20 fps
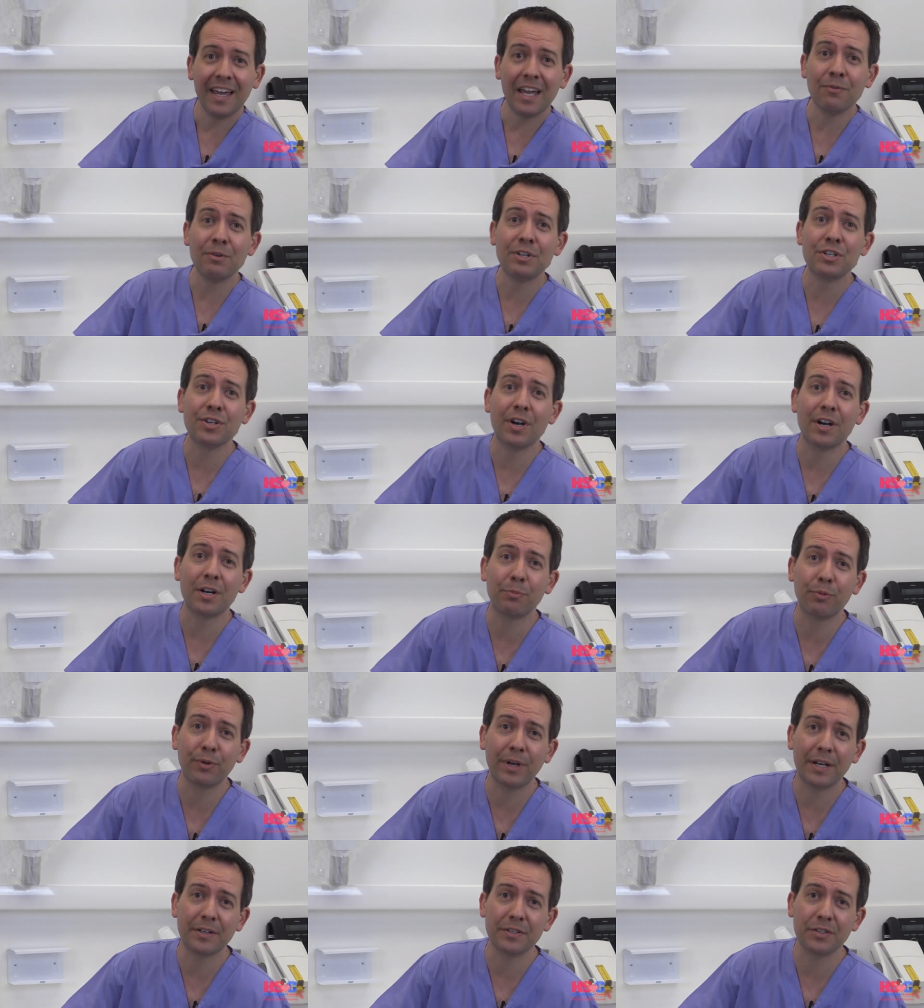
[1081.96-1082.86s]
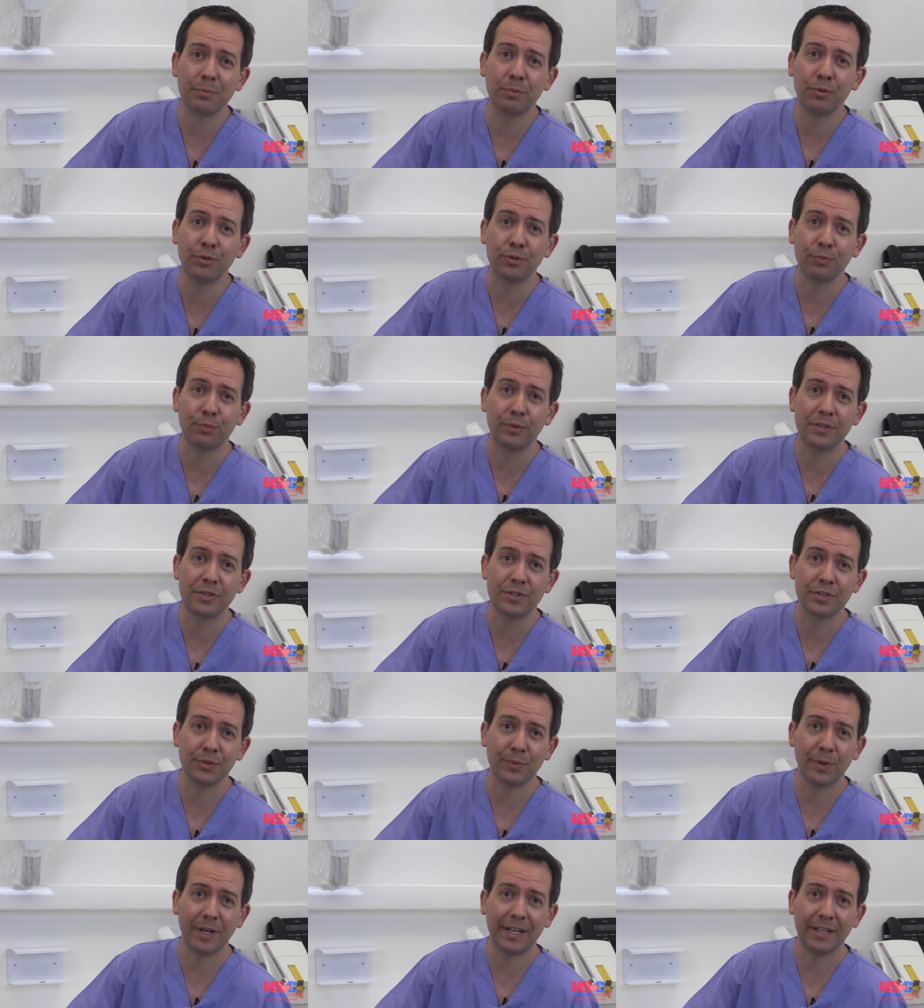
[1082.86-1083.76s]
Henry Schein are proud to support Bridge
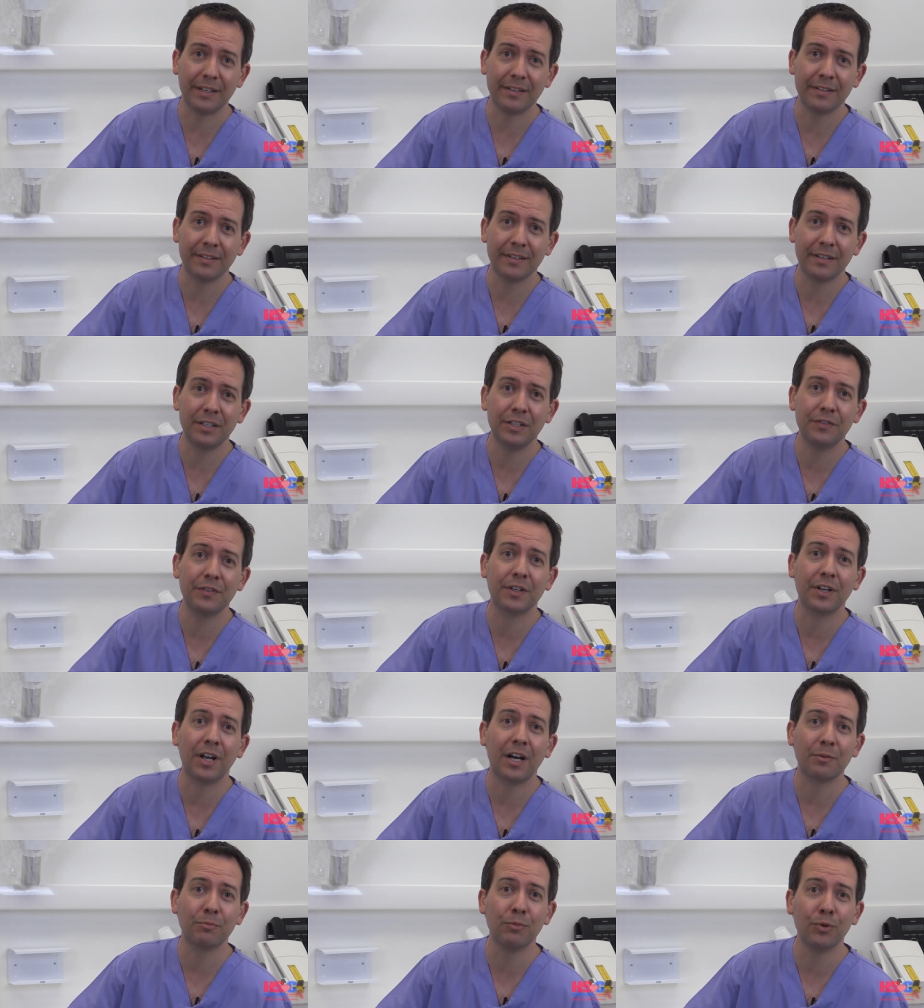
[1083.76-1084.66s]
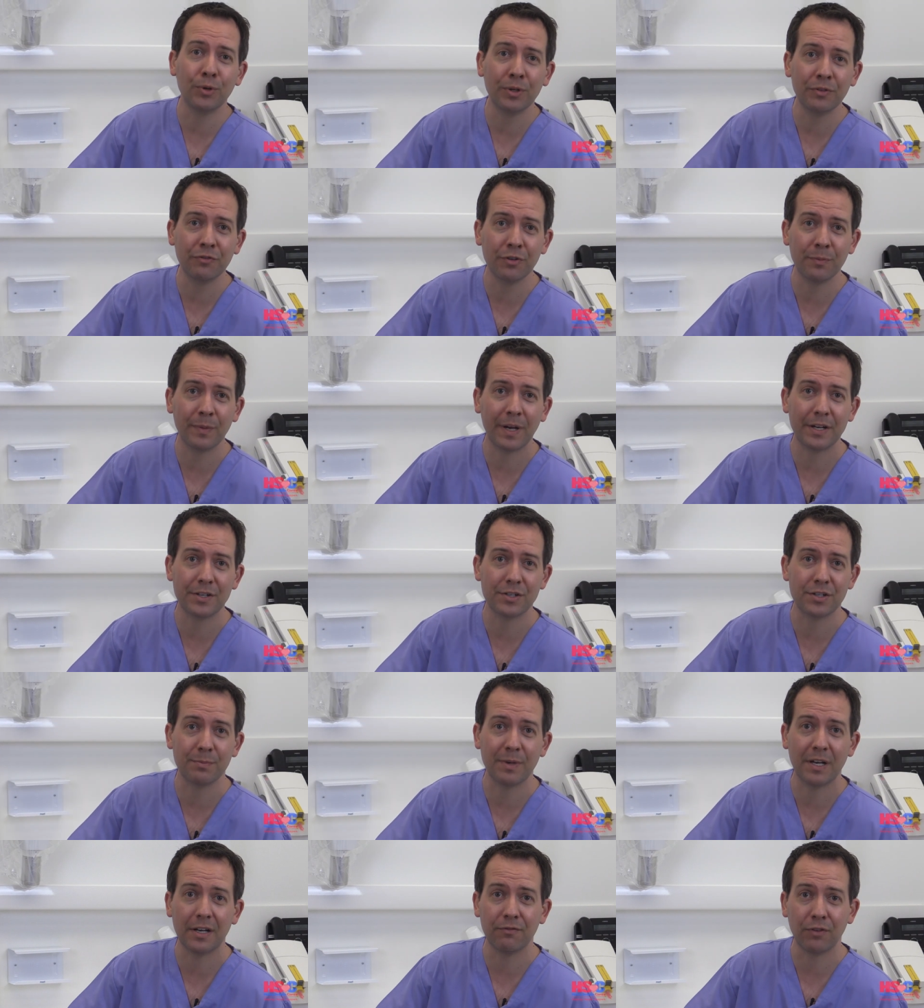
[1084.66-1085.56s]
to Aid, and if you'd like more
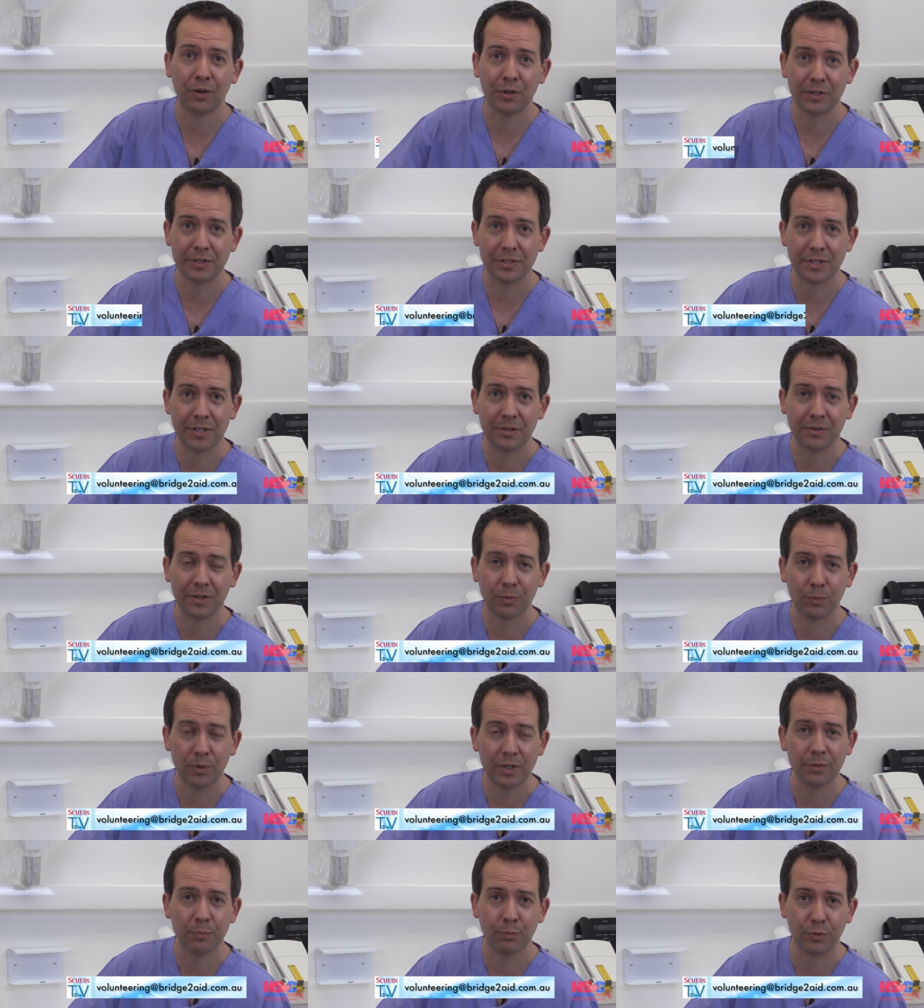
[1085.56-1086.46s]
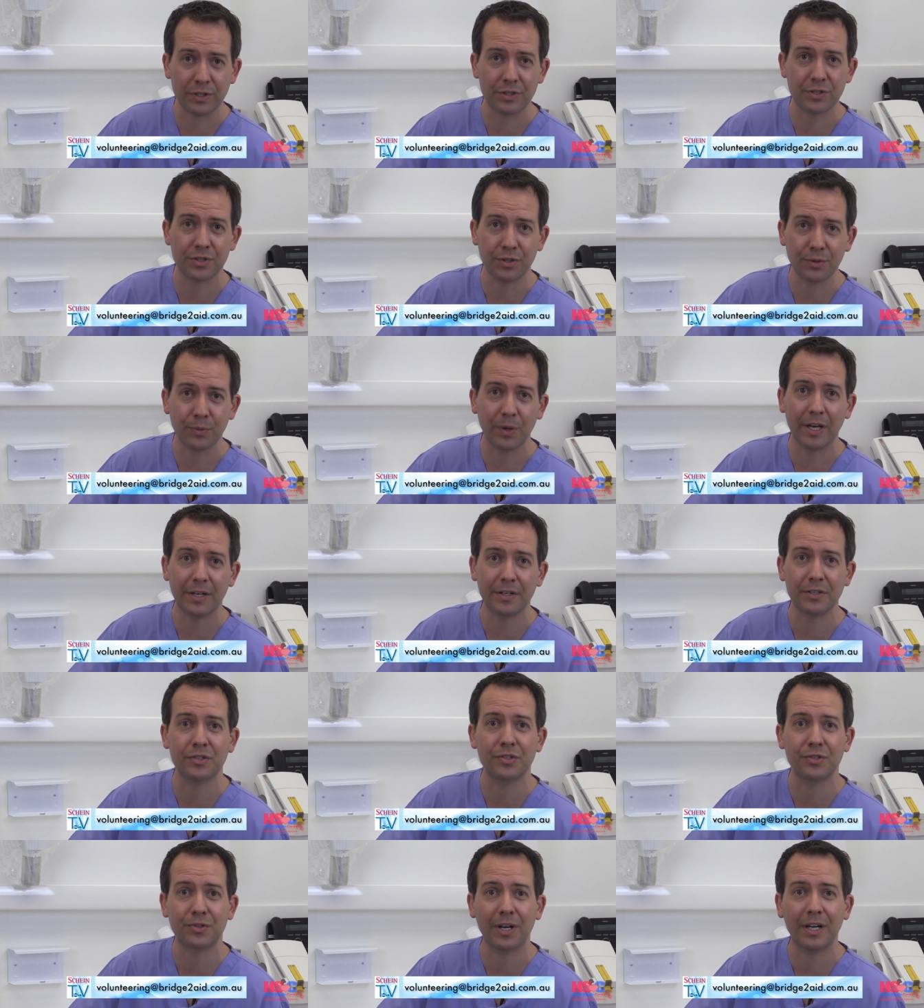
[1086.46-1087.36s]
information about volunteering with Bridge to Aid
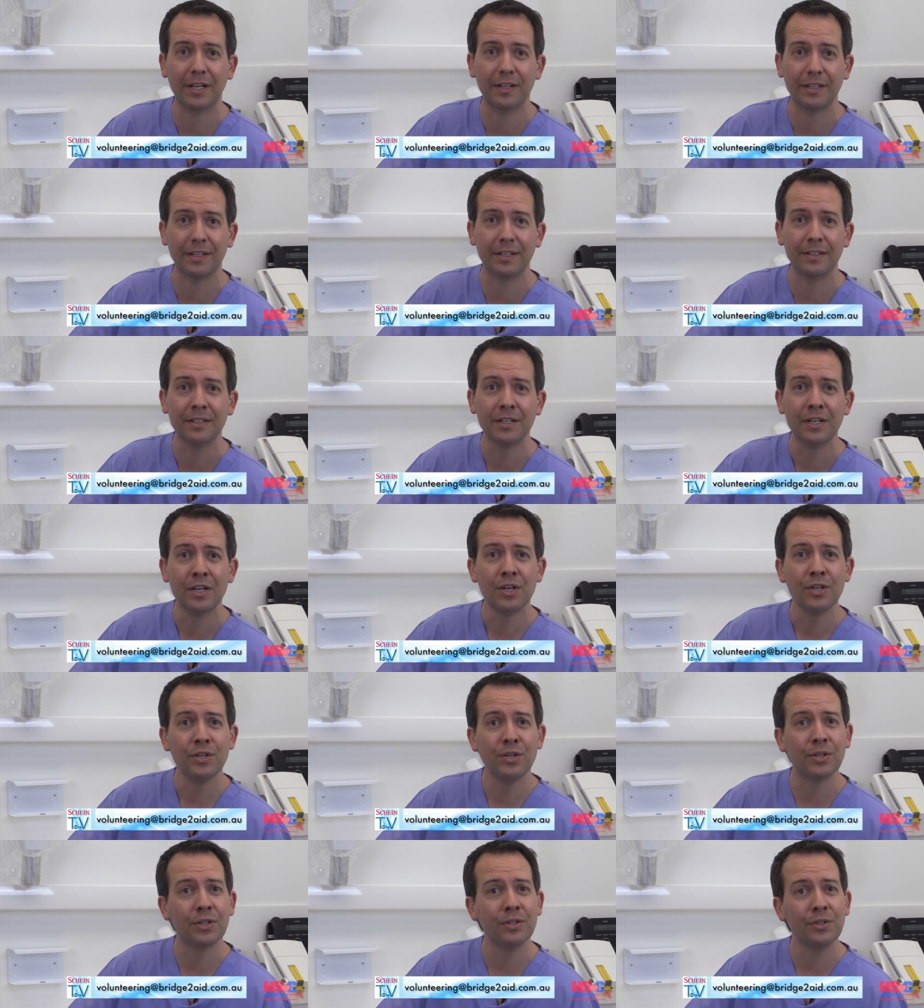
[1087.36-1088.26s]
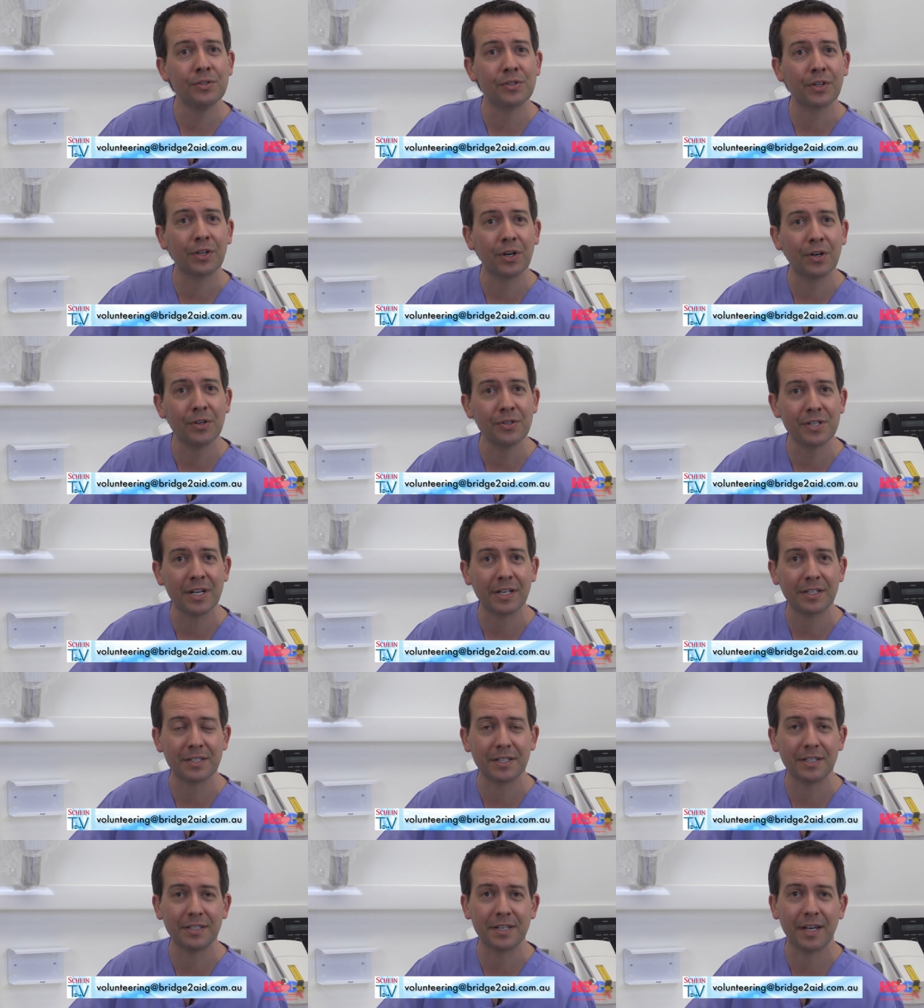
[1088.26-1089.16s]
Australia, you can use the
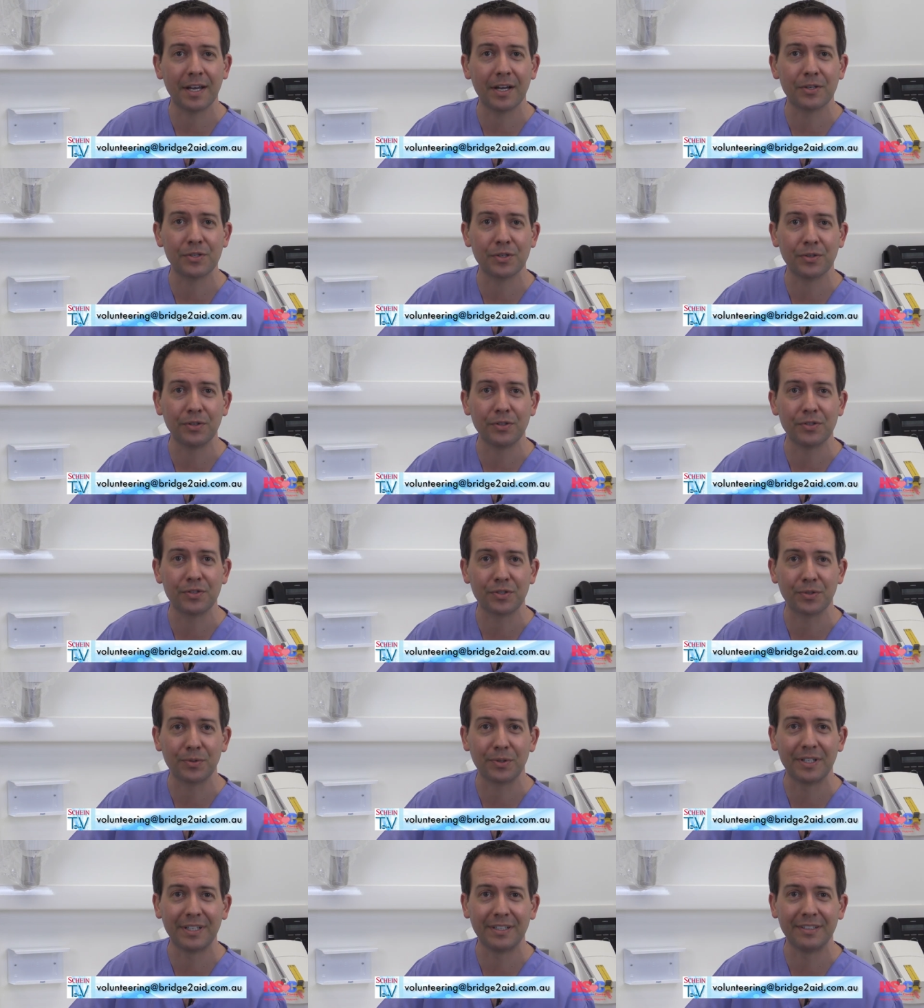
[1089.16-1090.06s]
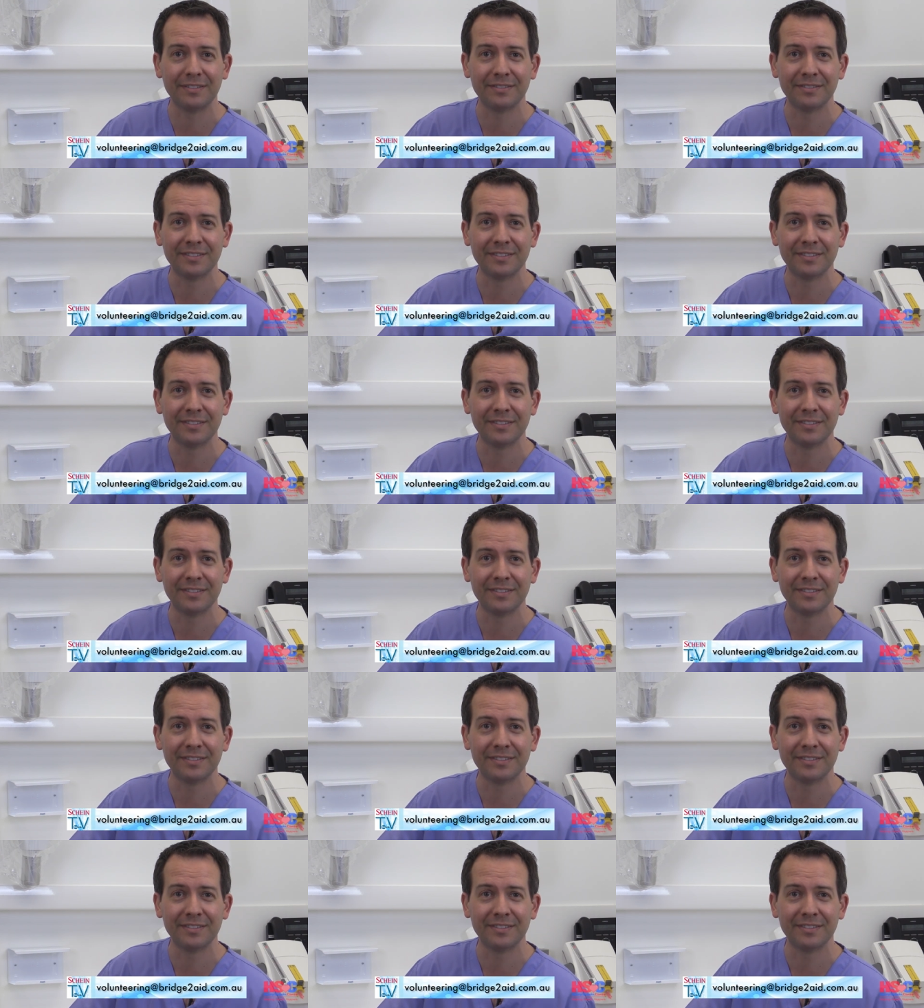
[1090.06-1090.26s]
contact details on your screen.